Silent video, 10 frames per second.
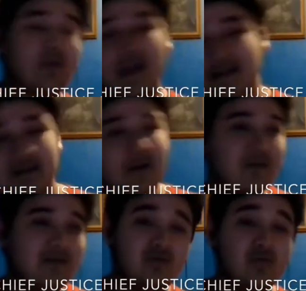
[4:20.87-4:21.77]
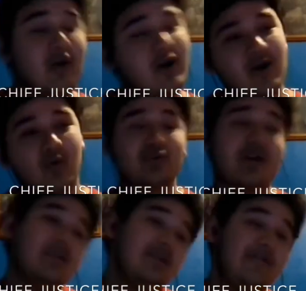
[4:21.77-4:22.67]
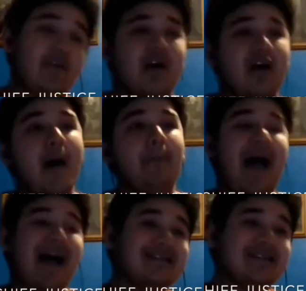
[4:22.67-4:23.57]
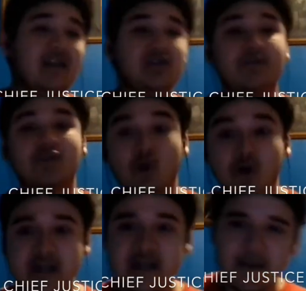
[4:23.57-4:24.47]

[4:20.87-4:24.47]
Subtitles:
stuff to do. We're trying to live past the age of 30.